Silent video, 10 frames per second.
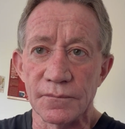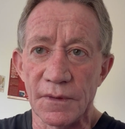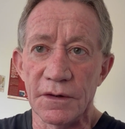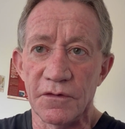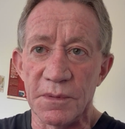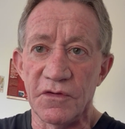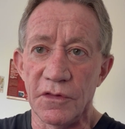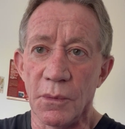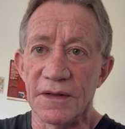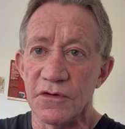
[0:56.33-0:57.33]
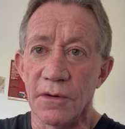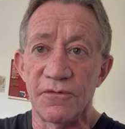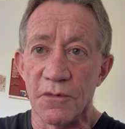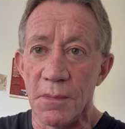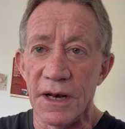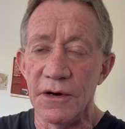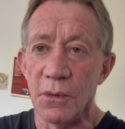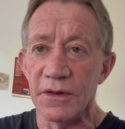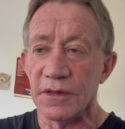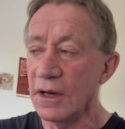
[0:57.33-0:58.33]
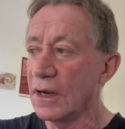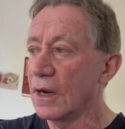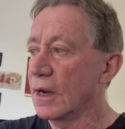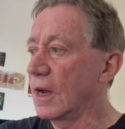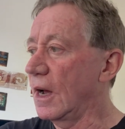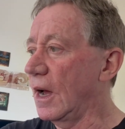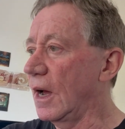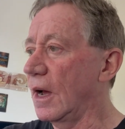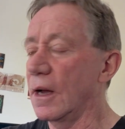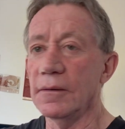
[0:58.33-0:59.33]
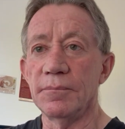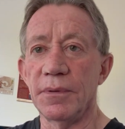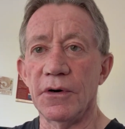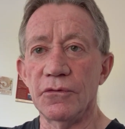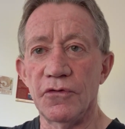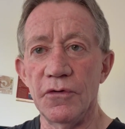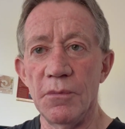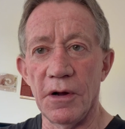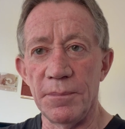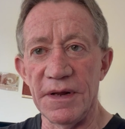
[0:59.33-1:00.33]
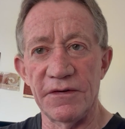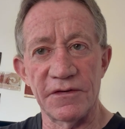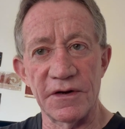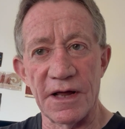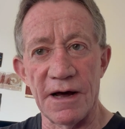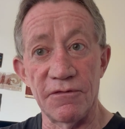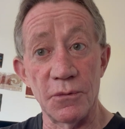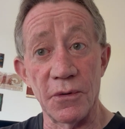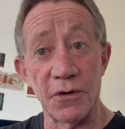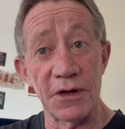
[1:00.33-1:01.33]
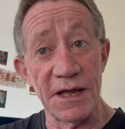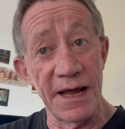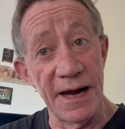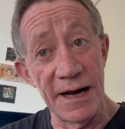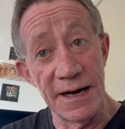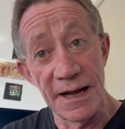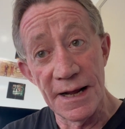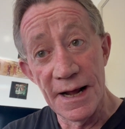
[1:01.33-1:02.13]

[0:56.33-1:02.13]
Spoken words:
especially the ones I'm familiar with, but I'll do best to cover what I can.